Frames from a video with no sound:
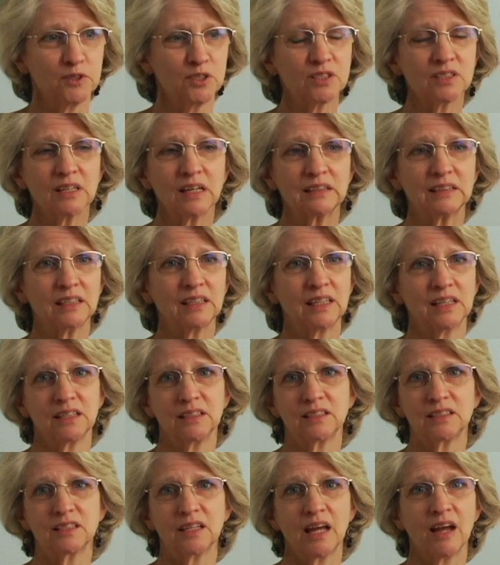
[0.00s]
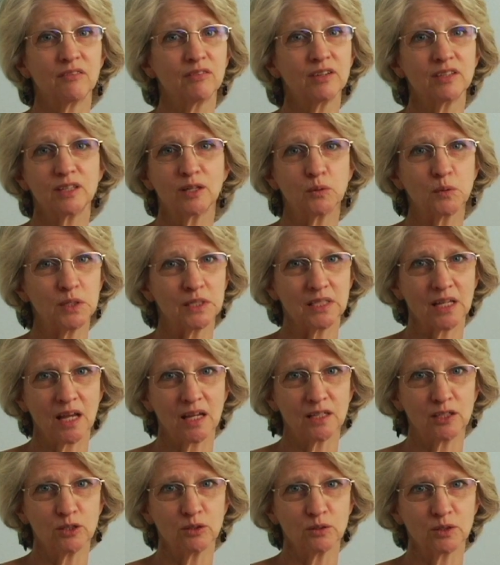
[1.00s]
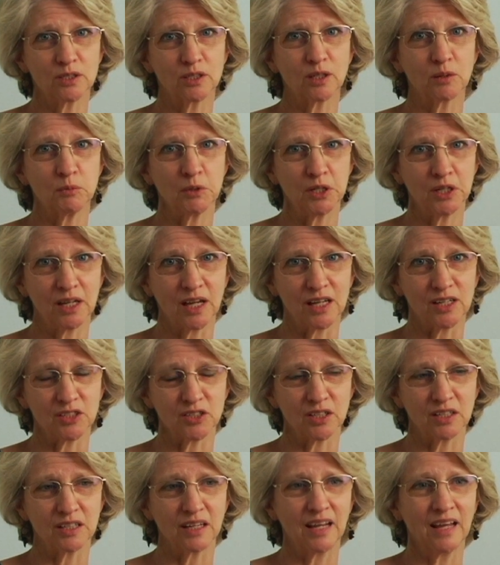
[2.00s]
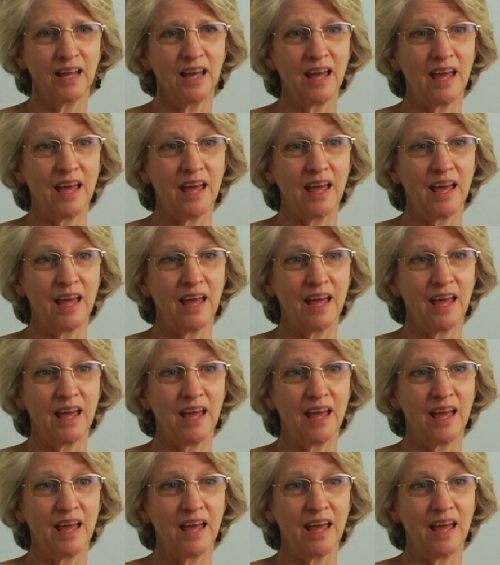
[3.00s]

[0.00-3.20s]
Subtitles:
Just like the kids, everything we say and do is a communication,